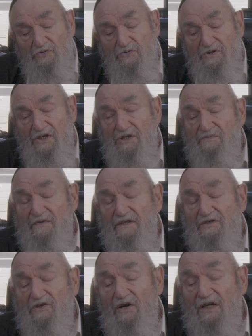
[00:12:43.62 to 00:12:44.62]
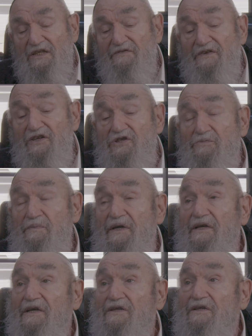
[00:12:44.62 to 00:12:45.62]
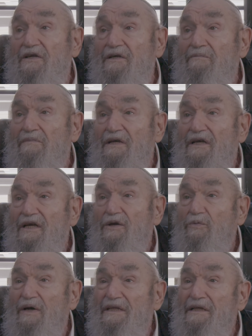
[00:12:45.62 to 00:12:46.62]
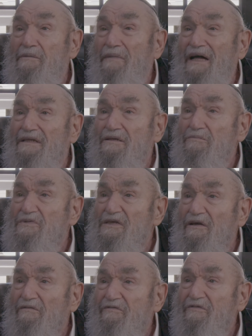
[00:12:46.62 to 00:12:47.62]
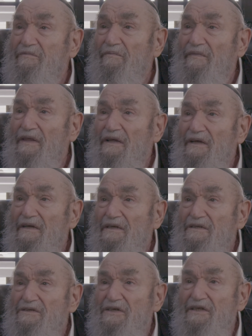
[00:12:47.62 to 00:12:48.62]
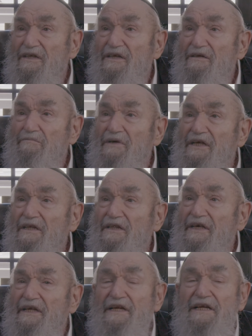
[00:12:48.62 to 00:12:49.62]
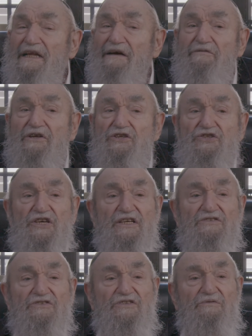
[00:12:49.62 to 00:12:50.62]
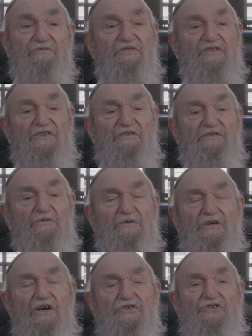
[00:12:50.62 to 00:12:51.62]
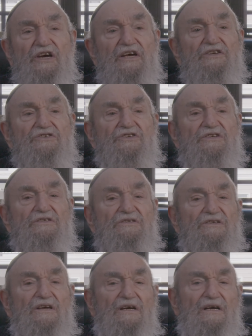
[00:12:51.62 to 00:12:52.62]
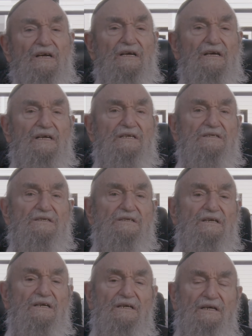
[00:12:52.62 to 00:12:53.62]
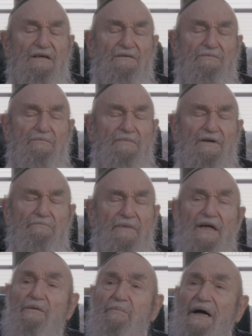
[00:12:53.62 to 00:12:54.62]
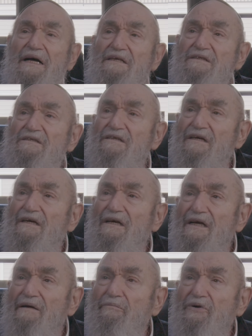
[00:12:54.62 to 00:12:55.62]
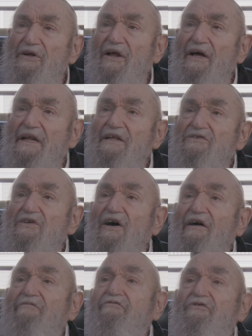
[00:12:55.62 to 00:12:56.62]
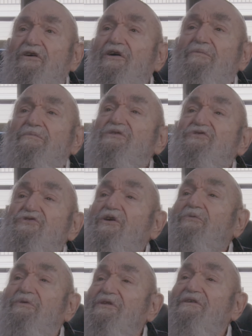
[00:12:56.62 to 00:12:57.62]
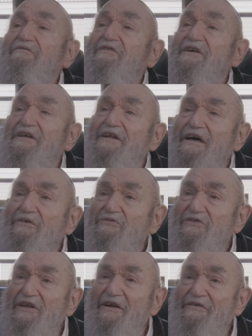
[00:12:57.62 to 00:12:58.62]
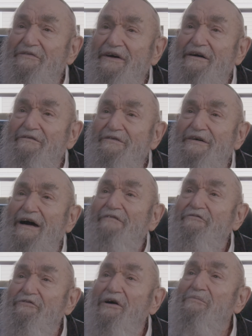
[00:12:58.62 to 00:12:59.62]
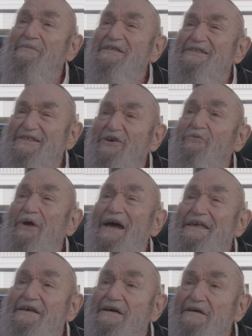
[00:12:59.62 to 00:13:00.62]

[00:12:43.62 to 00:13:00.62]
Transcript: soon as he's finished, God's finished speaking to him, he went and he mouthed himself. So he did it immediately. He didn't have any chance to, to change his, his uh, mailbox and put on it Avraham and Sarah live here now instead of Av- Avram and Sarai,